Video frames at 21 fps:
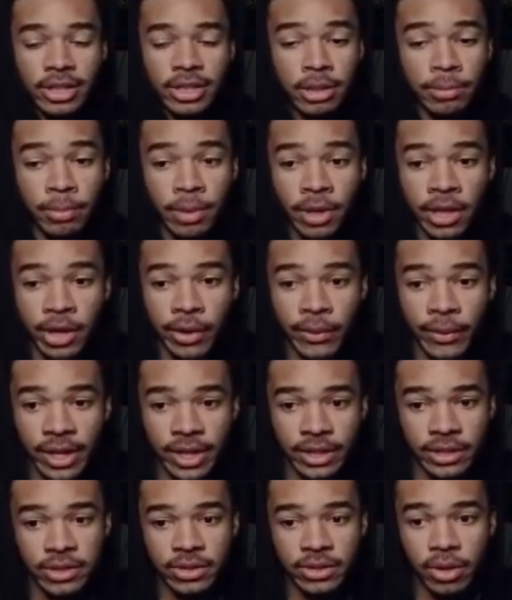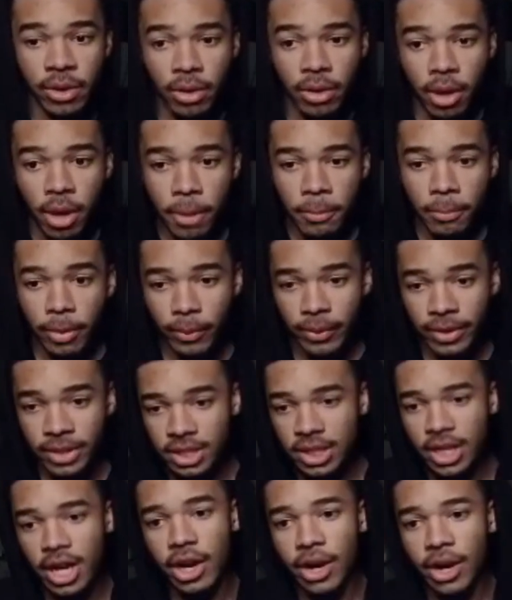Now it's a pretty quick install, but
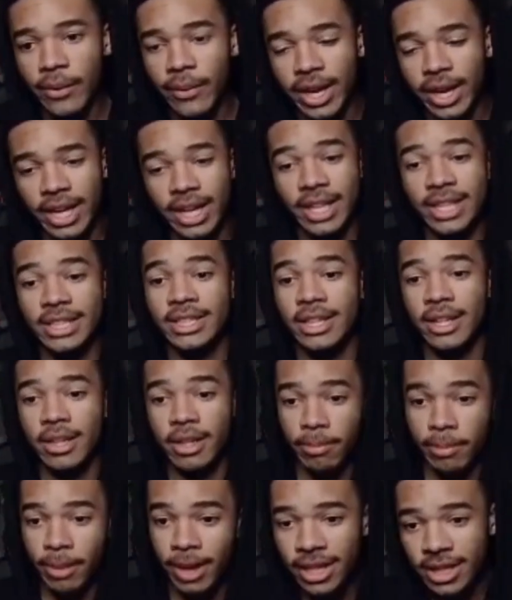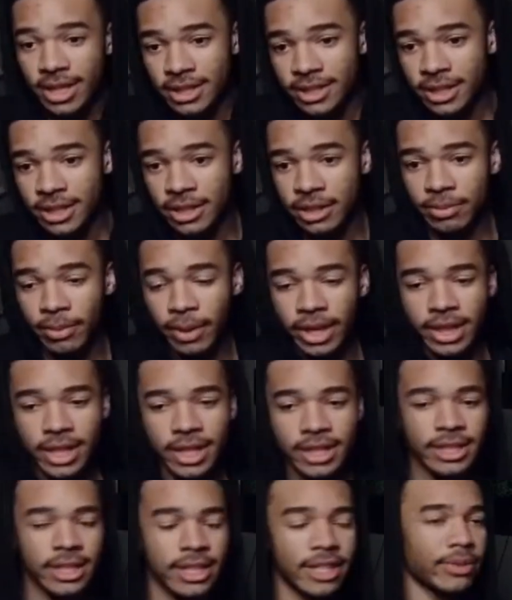what's not quick is the dependencies, right?
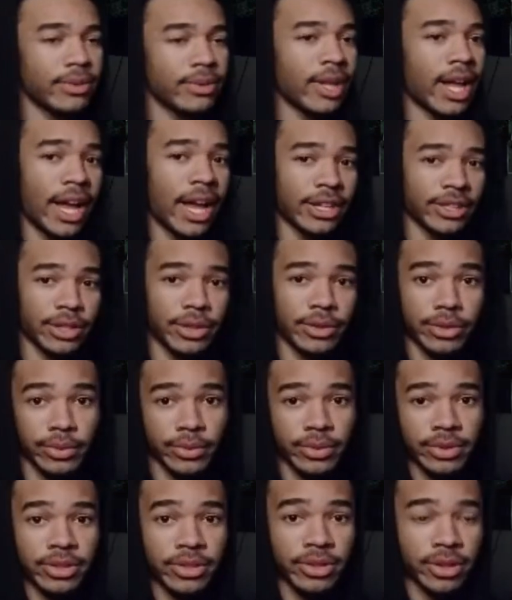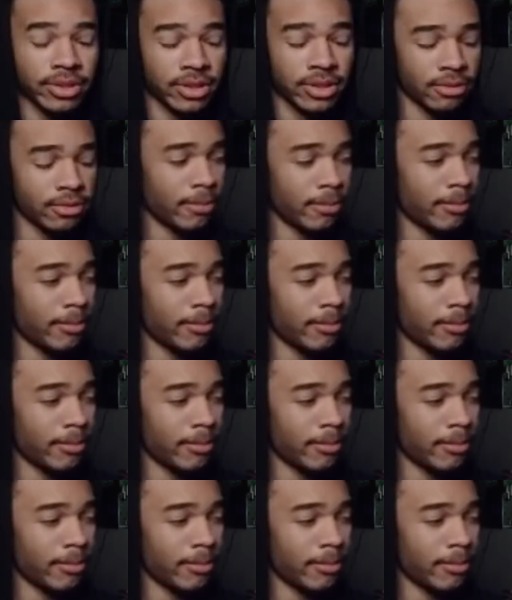This thing's going to ask you to install some